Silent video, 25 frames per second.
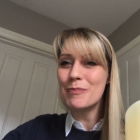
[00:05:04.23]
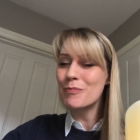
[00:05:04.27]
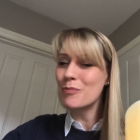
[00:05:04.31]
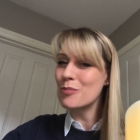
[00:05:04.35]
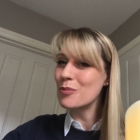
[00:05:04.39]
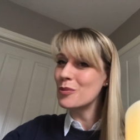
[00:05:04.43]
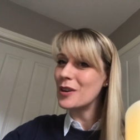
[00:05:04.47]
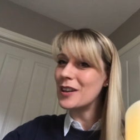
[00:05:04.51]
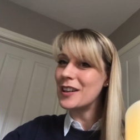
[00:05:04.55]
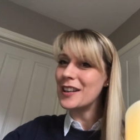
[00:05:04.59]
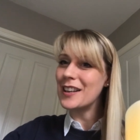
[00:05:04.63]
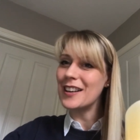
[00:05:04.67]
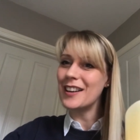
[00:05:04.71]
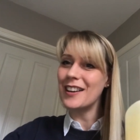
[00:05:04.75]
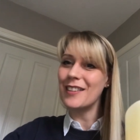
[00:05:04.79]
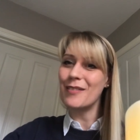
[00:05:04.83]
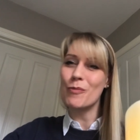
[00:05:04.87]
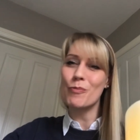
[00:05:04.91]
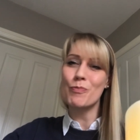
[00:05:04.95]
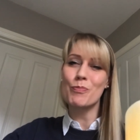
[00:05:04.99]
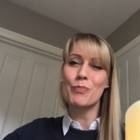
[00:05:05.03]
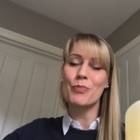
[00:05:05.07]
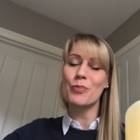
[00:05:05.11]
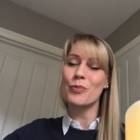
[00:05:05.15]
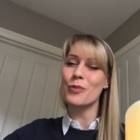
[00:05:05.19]
Brilliant,
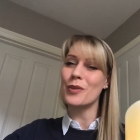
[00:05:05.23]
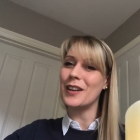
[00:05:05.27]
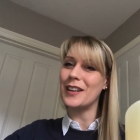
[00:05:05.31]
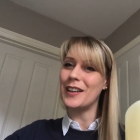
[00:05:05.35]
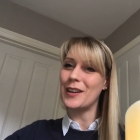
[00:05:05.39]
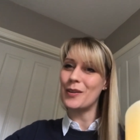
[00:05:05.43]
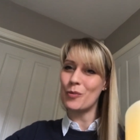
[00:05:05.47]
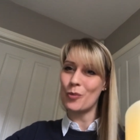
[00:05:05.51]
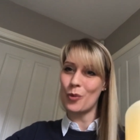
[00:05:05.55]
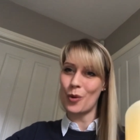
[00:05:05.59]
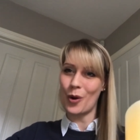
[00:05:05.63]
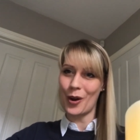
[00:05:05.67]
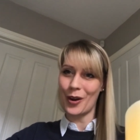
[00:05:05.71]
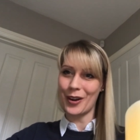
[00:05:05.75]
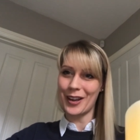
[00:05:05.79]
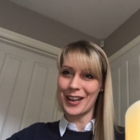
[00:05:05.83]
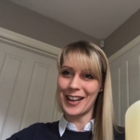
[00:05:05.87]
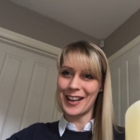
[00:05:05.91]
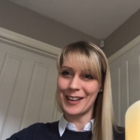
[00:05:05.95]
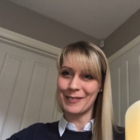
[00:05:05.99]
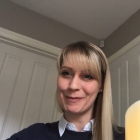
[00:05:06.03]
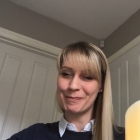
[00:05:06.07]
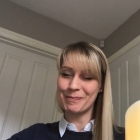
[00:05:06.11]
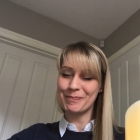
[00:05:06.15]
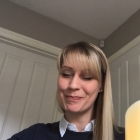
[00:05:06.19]
brilliant
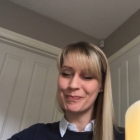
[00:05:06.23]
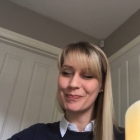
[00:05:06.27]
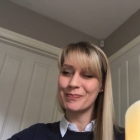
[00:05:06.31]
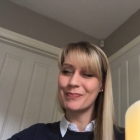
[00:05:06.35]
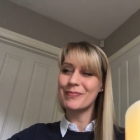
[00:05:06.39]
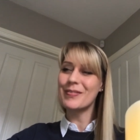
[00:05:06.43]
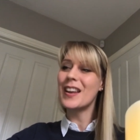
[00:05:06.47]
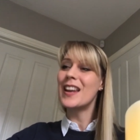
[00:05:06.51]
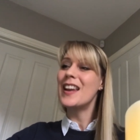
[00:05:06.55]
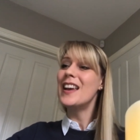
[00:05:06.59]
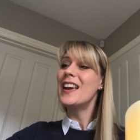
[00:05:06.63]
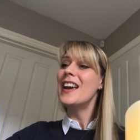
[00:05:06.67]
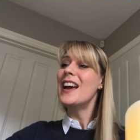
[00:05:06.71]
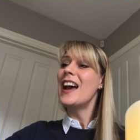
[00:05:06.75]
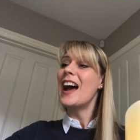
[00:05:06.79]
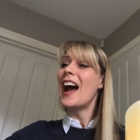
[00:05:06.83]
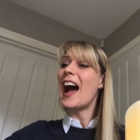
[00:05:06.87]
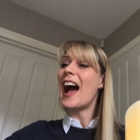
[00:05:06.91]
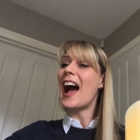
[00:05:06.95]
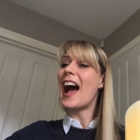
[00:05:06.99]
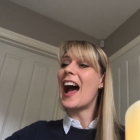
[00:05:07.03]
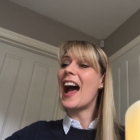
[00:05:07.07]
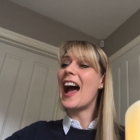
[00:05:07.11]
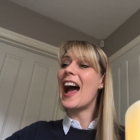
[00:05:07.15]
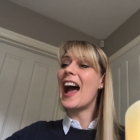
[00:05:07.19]
working.
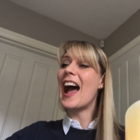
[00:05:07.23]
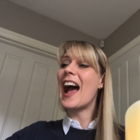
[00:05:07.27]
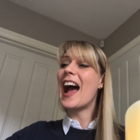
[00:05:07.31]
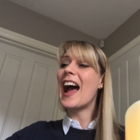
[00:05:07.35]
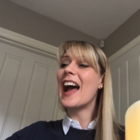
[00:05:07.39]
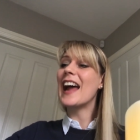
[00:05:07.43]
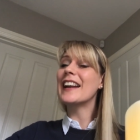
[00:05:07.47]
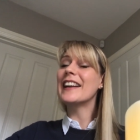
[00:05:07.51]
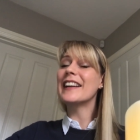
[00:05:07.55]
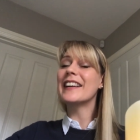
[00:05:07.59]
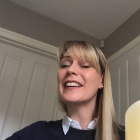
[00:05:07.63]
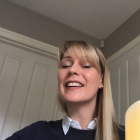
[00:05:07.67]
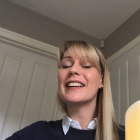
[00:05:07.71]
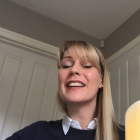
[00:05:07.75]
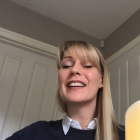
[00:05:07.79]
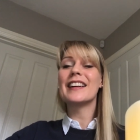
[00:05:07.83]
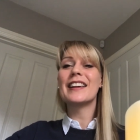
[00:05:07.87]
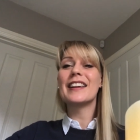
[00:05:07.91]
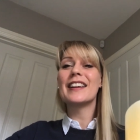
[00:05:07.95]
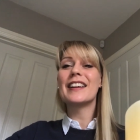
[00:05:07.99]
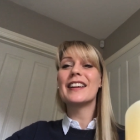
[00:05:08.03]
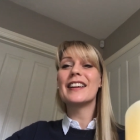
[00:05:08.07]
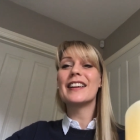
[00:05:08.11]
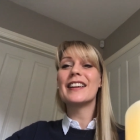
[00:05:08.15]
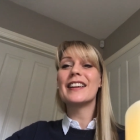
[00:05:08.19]
And
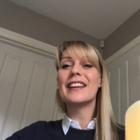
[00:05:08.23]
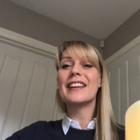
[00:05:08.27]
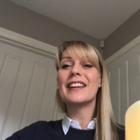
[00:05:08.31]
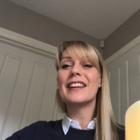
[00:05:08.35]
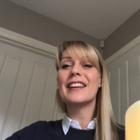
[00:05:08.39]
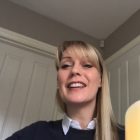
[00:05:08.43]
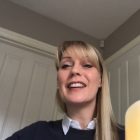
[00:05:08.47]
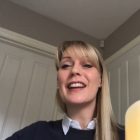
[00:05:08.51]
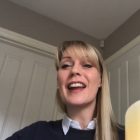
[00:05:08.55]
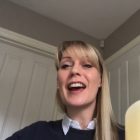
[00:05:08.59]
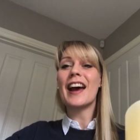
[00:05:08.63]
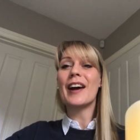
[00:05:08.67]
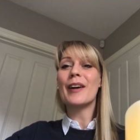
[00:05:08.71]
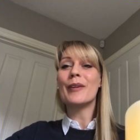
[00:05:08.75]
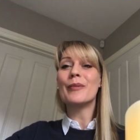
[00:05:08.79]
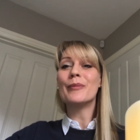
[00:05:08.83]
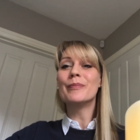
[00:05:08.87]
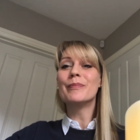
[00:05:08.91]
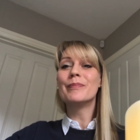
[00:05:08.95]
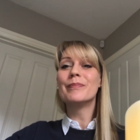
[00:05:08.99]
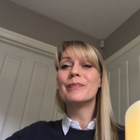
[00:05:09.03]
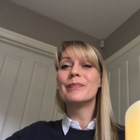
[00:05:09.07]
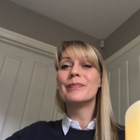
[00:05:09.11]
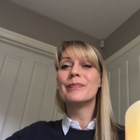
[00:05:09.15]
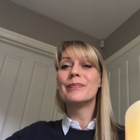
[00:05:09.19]
now
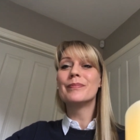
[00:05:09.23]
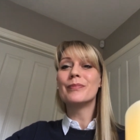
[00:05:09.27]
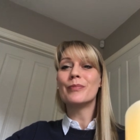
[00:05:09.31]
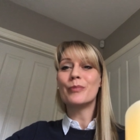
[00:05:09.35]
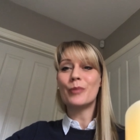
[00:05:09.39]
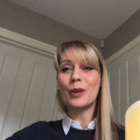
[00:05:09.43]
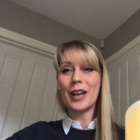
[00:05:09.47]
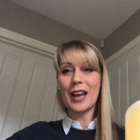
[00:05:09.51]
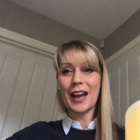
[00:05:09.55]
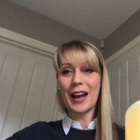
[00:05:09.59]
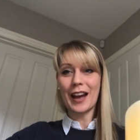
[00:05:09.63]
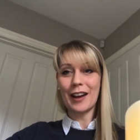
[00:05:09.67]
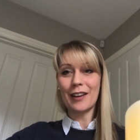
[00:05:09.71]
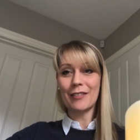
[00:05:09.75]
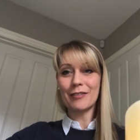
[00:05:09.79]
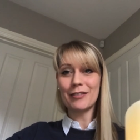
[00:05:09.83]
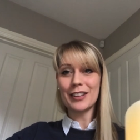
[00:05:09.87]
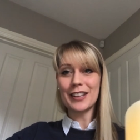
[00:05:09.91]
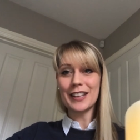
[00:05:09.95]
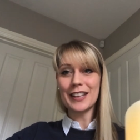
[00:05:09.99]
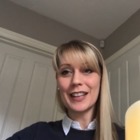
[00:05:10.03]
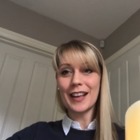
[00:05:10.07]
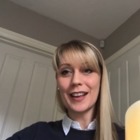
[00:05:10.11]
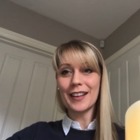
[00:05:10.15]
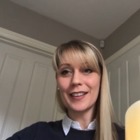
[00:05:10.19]
we have
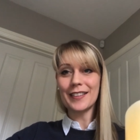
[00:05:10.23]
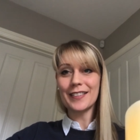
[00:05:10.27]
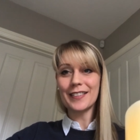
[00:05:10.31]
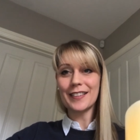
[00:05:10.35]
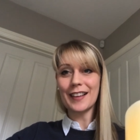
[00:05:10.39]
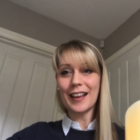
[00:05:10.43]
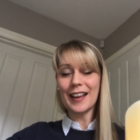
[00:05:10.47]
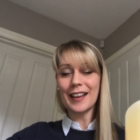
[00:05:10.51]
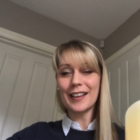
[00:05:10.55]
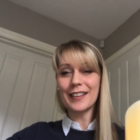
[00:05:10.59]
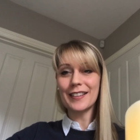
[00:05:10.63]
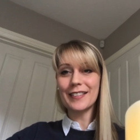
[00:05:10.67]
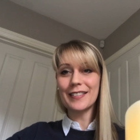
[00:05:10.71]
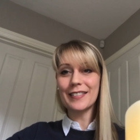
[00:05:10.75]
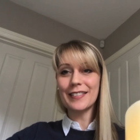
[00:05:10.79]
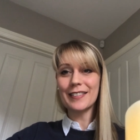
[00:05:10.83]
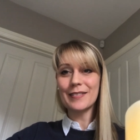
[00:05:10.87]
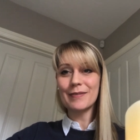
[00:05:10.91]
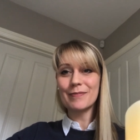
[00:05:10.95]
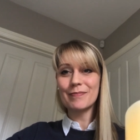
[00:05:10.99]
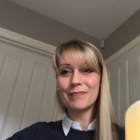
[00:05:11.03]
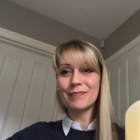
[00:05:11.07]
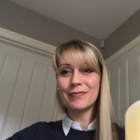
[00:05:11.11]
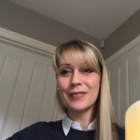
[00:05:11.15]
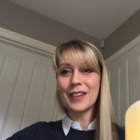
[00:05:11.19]
year six.
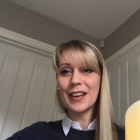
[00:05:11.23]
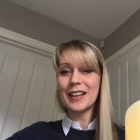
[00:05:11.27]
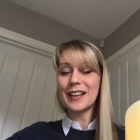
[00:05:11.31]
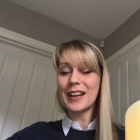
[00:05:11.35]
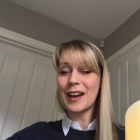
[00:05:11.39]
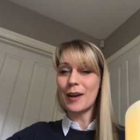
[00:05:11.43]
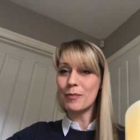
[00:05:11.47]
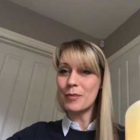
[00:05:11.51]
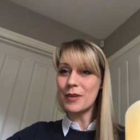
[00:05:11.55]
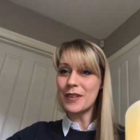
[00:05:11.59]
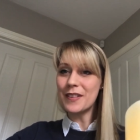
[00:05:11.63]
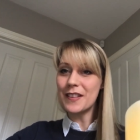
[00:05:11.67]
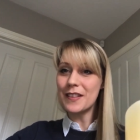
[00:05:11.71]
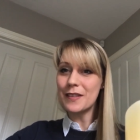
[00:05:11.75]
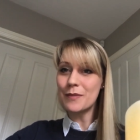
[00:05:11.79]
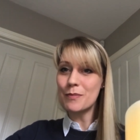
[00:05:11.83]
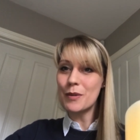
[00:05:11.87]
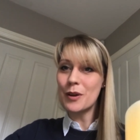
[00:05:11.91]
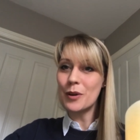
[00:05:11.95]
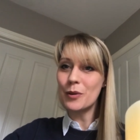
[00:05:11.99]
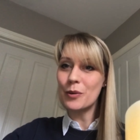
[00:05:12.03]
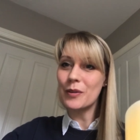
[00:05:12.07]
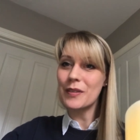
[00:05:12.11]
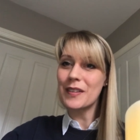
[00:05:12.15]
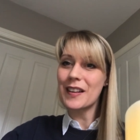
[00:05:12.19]
Now, Mrs.
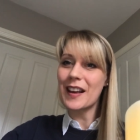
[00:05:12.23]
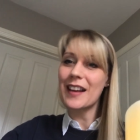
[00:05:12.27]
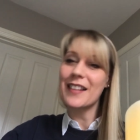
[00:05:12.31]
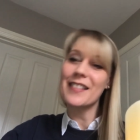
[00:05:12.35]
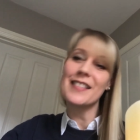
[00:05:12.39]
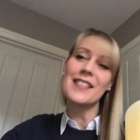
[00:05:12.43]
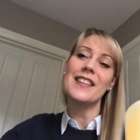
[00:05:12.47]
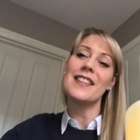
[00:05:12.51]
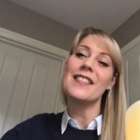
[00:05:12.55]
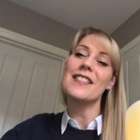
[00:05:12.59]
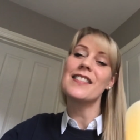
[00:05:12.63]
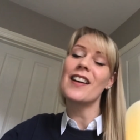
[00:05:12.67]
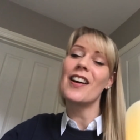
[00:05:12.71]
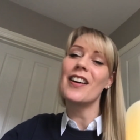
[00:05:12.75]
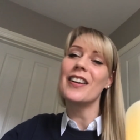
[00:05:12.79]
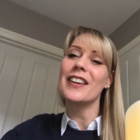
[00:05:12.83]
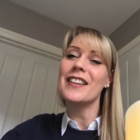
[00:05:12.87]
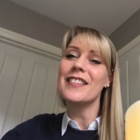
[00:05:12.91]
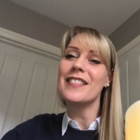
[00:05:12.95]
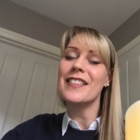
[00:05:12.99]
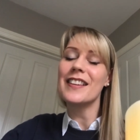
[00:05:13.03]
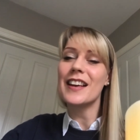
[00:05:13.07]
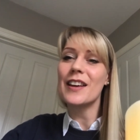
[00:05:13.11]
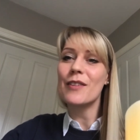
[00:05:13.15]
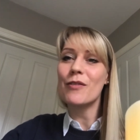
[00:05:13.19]
Mills has decided
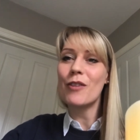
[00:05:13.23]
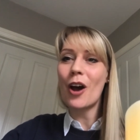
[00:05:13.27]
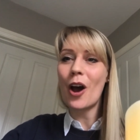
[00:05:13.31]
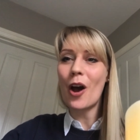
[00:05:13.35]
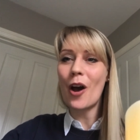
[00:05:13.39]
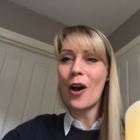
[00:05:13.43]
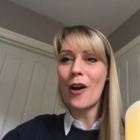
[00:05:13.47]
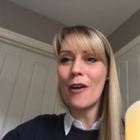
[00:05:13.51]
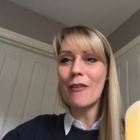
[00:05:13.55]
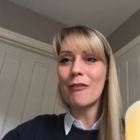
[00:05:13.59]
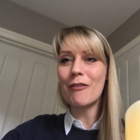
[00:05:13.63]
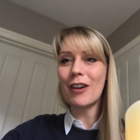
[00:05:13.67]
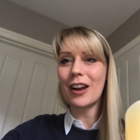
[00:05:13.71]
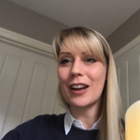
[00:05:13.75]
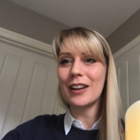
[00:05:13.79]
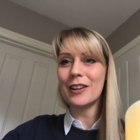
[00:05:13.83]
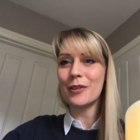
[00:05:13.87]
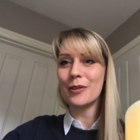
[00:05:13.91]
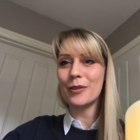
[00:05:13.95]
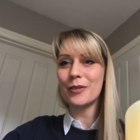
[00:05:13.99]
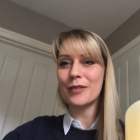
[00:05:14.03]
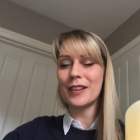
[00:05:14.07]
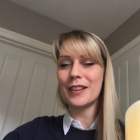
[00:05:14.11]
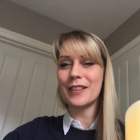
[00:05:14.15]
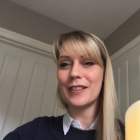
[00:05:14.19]
to give her value
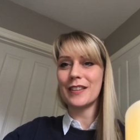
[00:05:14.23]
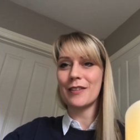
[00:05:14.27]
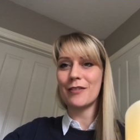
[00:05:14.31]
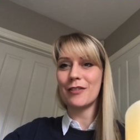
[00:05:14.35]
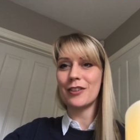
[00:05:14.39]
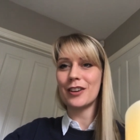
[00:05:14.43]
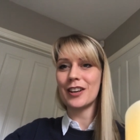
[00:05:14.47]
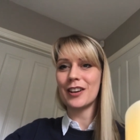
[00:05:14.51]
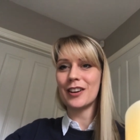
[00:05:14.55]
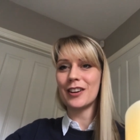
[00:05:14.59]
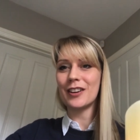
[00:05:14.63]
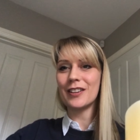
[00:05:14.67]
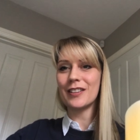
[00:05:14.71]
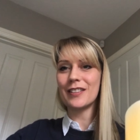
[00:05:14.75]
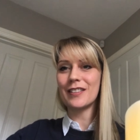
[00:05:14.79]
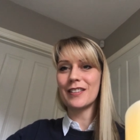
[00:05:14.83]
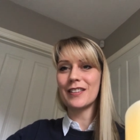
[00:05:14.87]
certificate